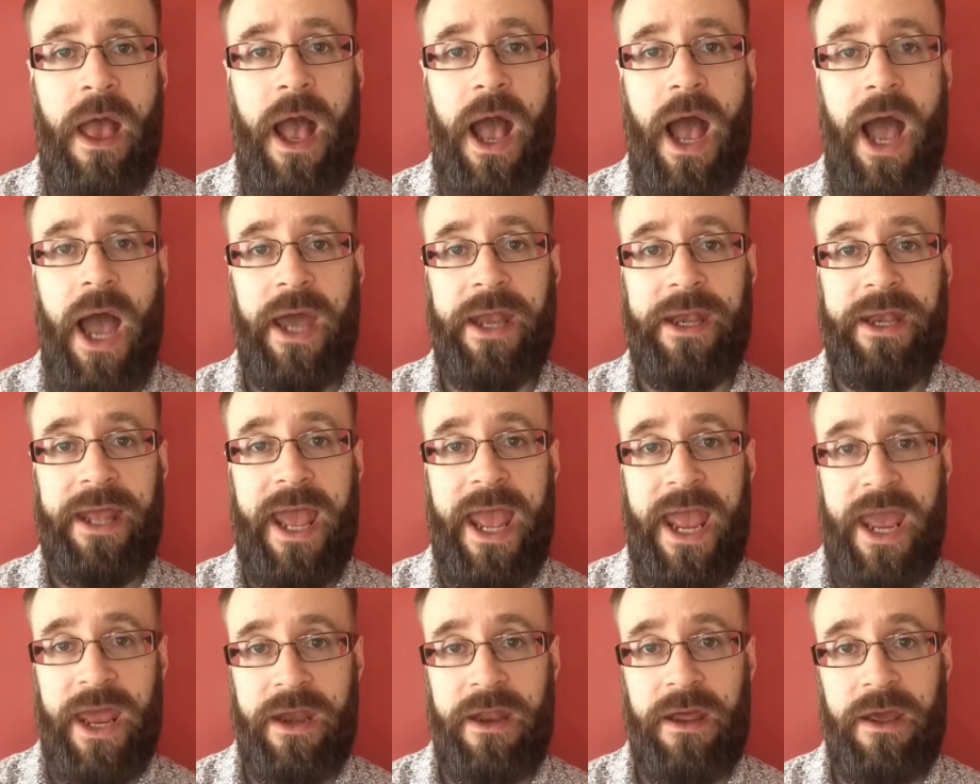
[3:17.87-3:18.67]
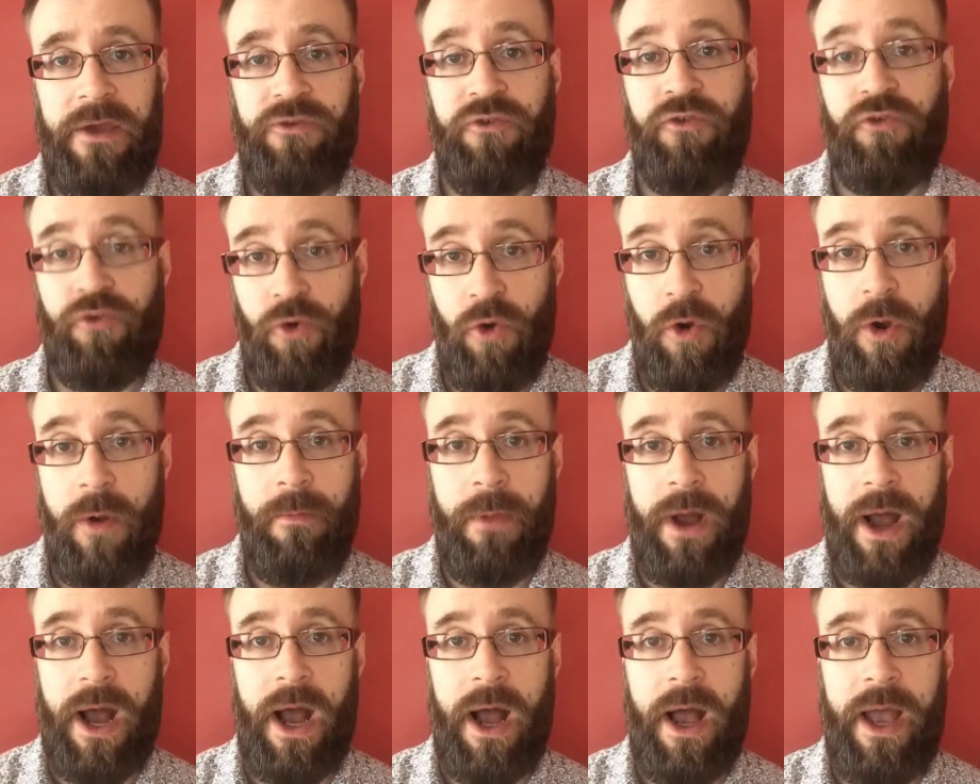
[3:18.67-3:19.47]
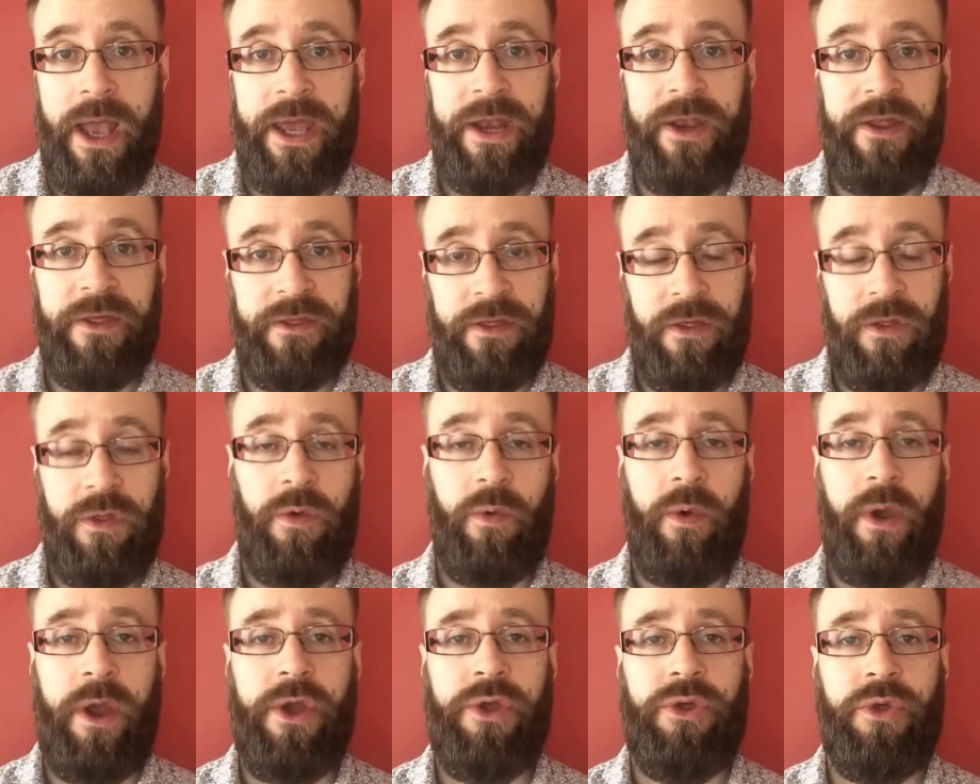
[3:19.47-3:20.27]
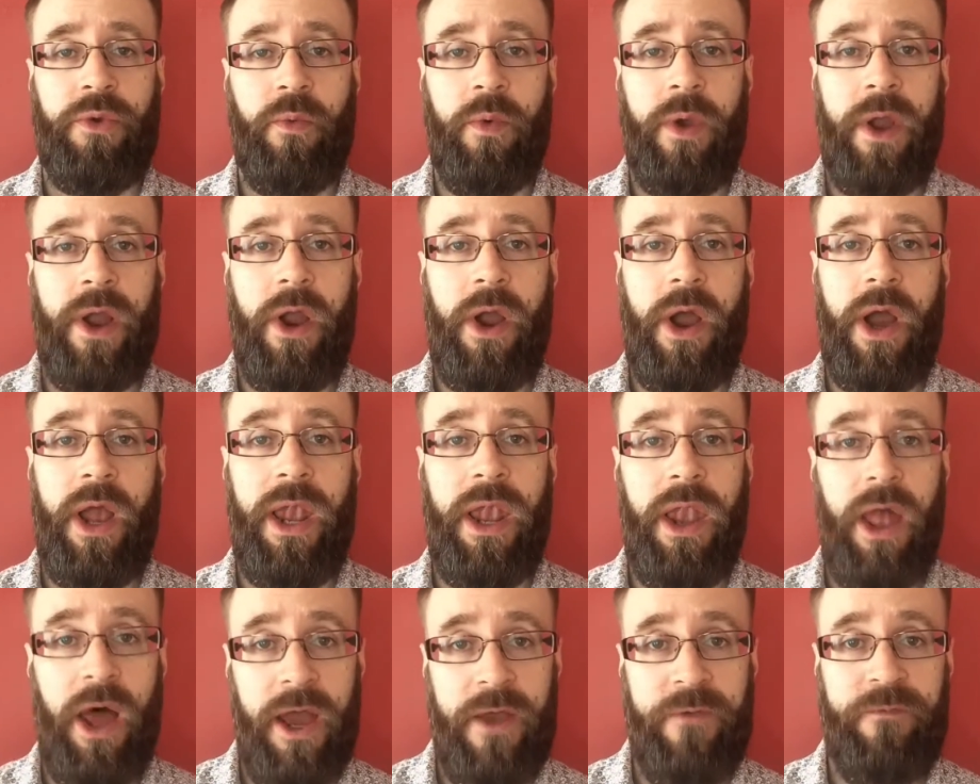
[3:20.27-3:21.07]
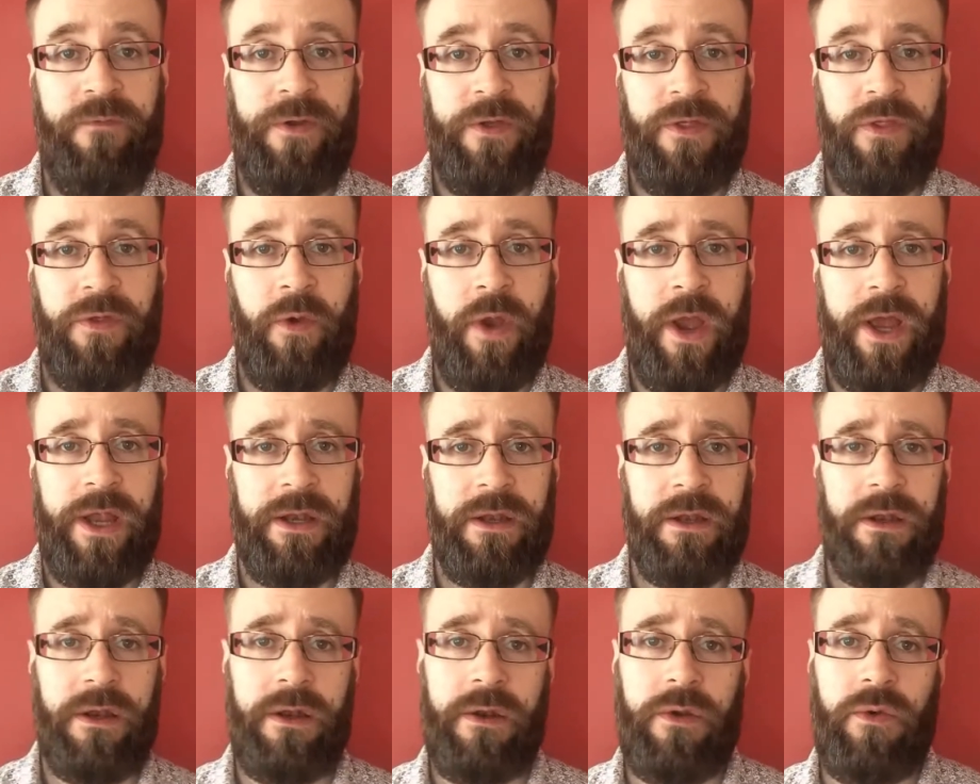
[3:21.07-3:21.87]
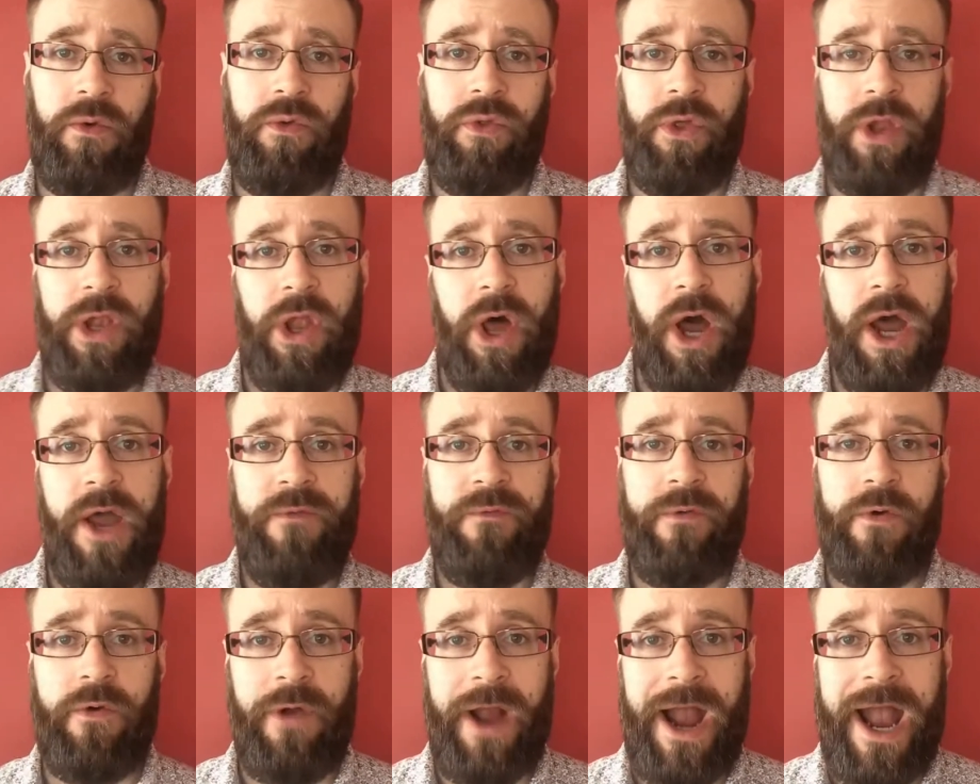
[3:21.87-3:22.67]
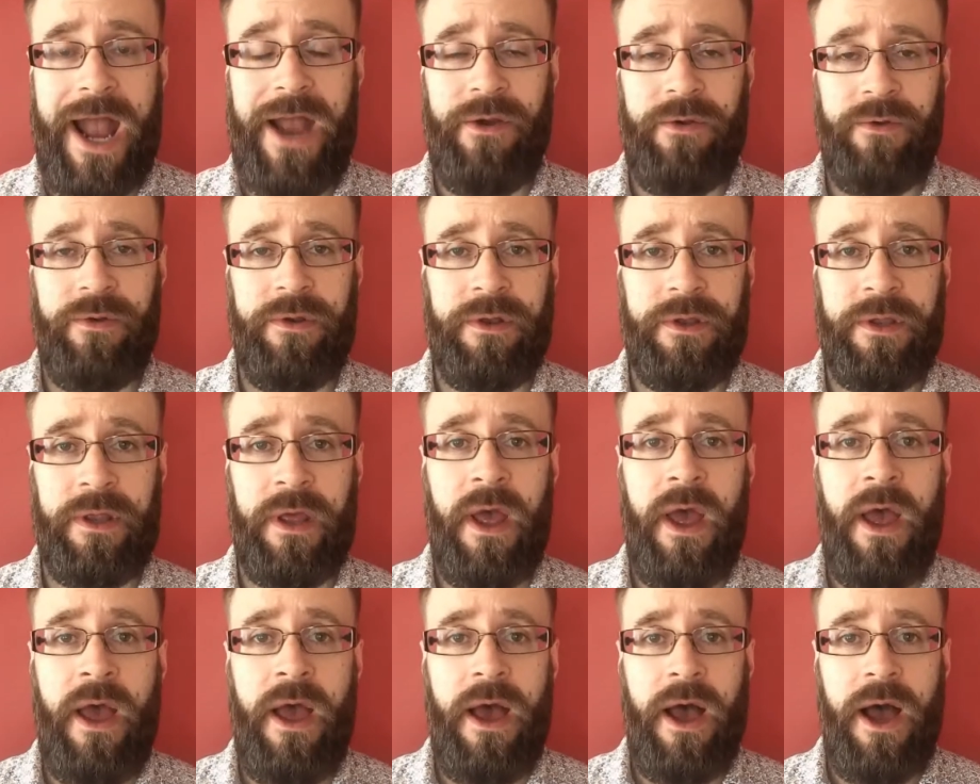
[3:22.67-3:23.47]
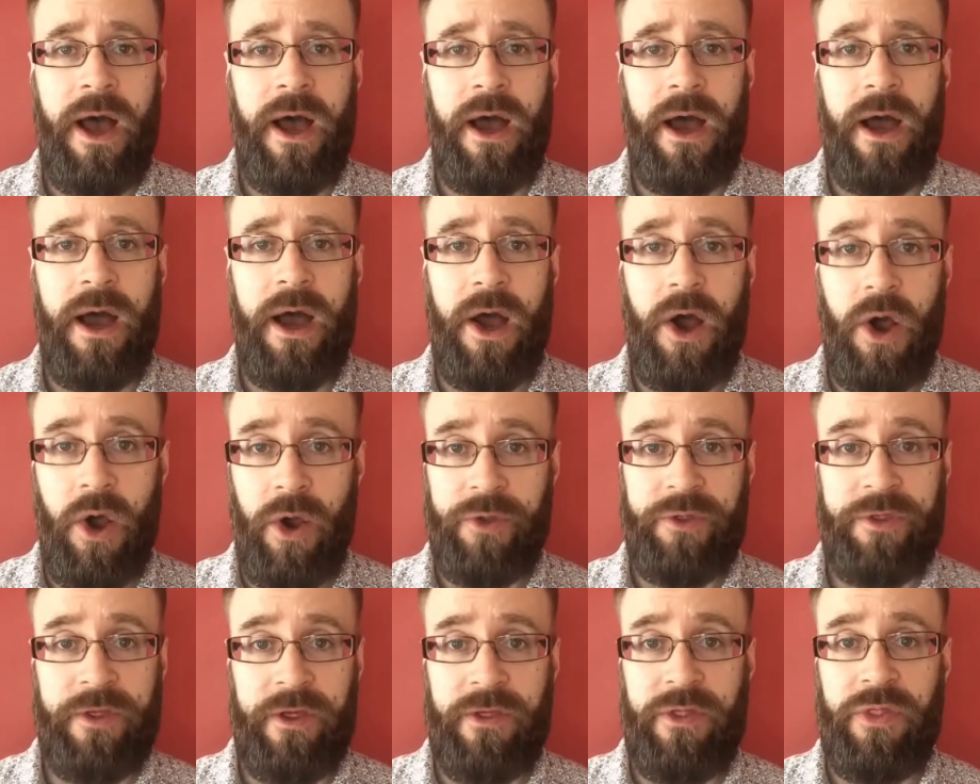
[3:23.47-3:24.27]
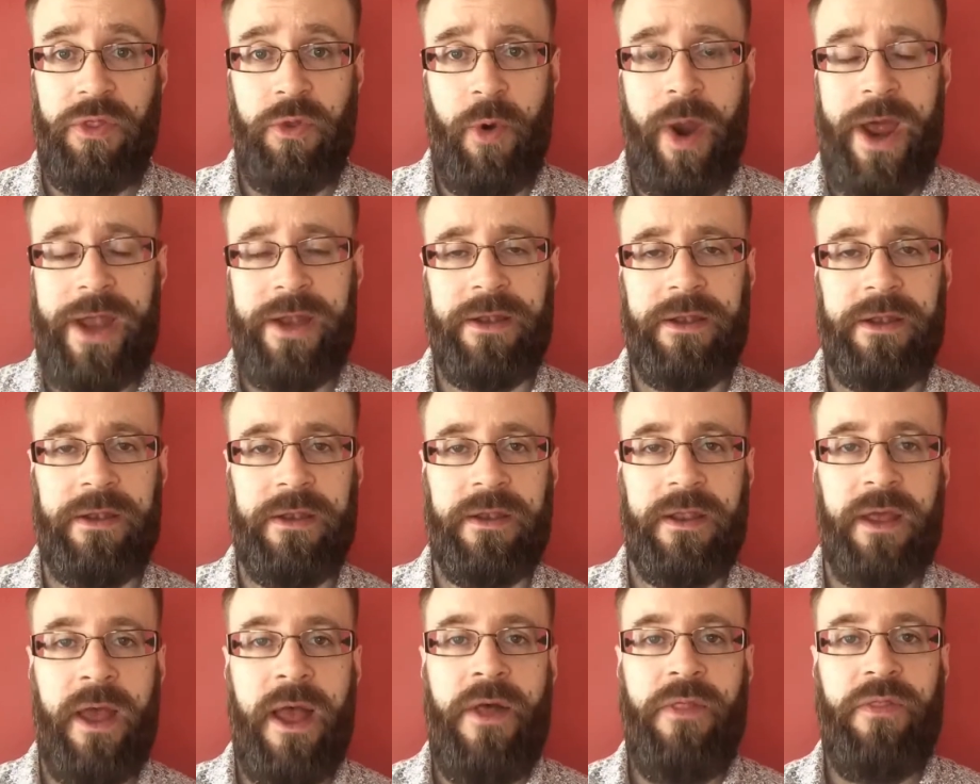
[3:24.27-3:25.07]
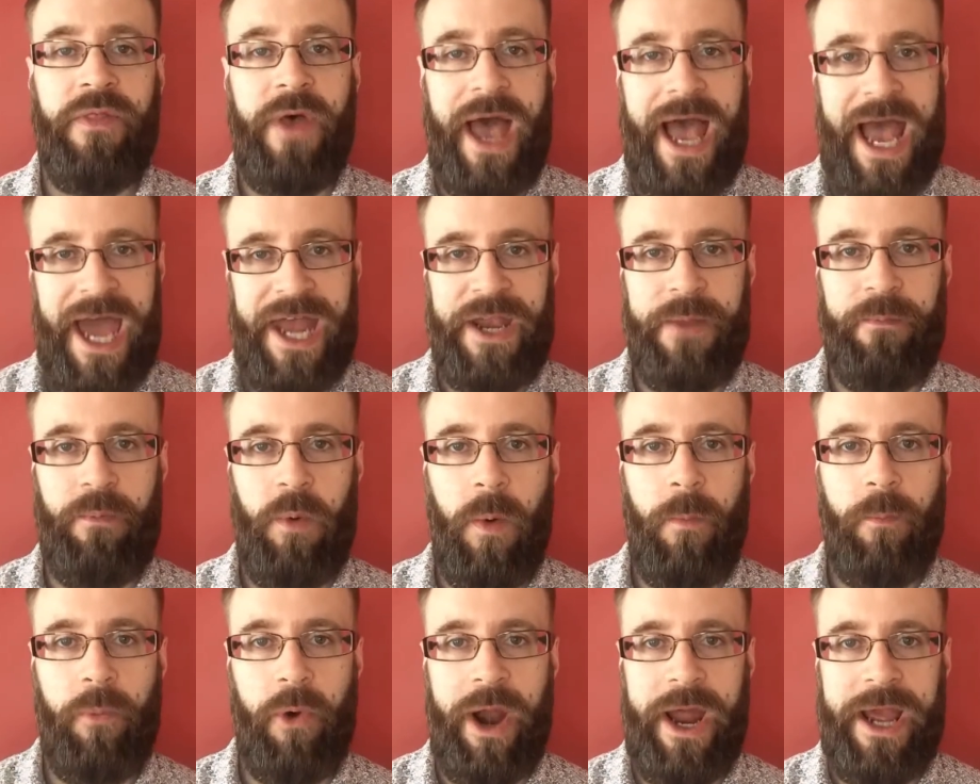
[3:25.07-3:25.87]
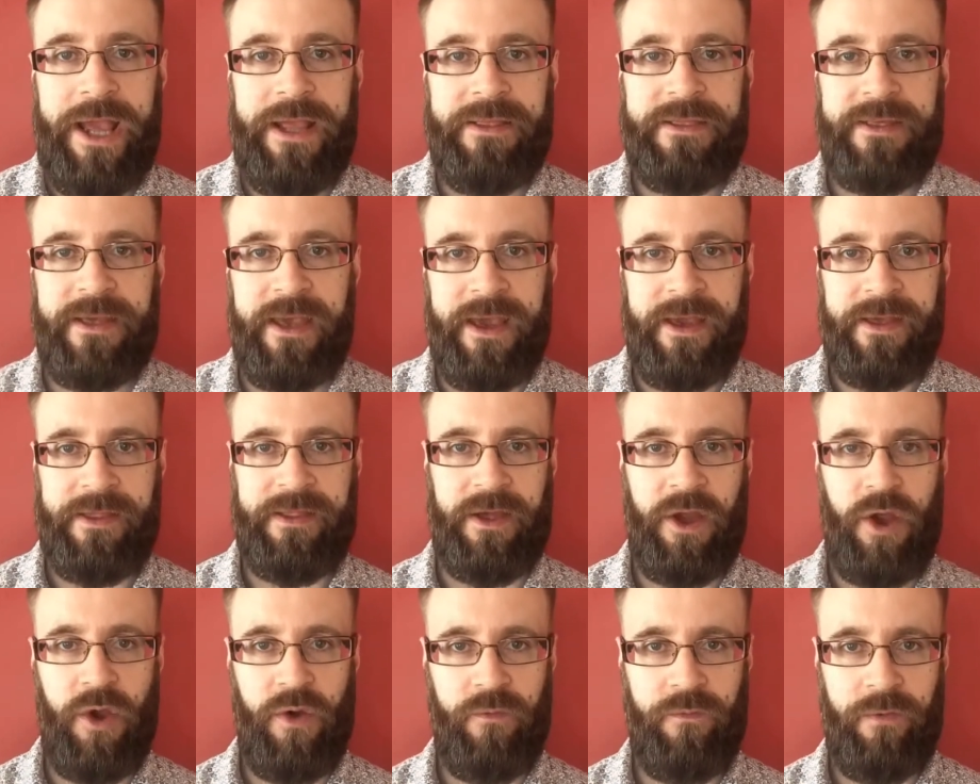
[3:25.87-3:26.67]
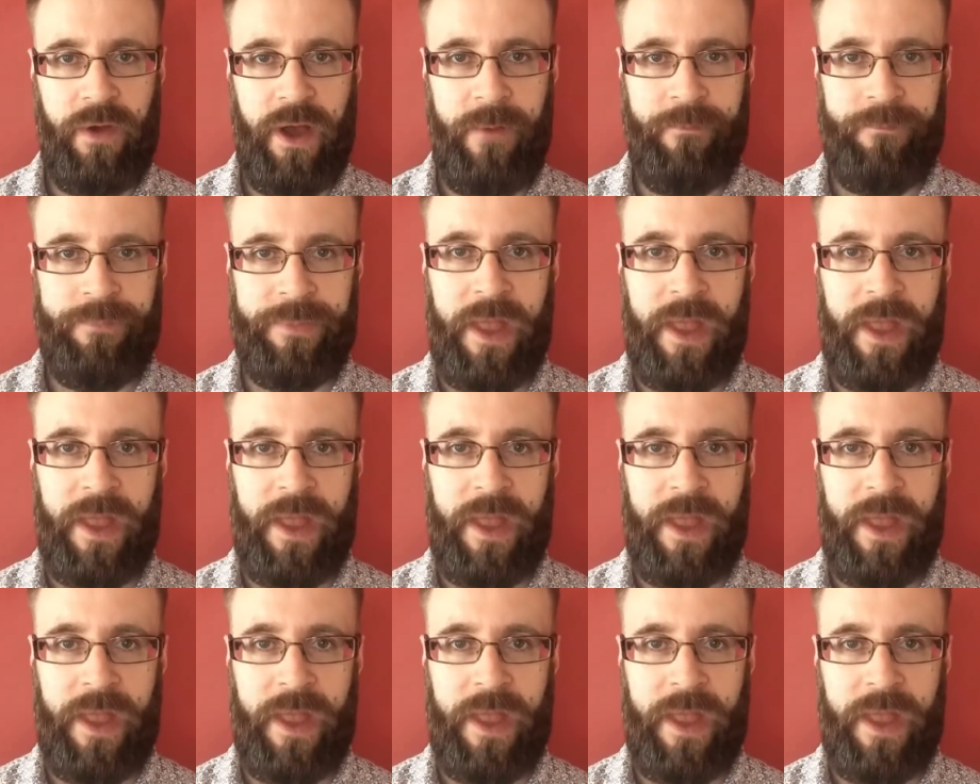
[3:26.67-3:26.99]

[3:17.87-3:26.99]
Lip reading: And in a trauma, in a situation where our life is threatened or the life around us is threatened, the animal brain takes over.